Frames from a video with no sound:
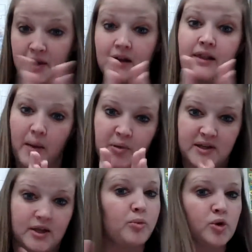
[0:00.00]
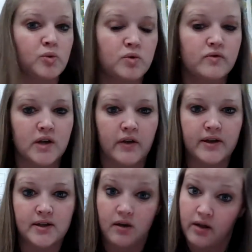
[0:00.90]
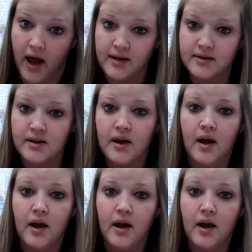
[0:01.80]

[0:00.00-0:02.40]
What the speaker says: Clapping syllables, which we've done this in class.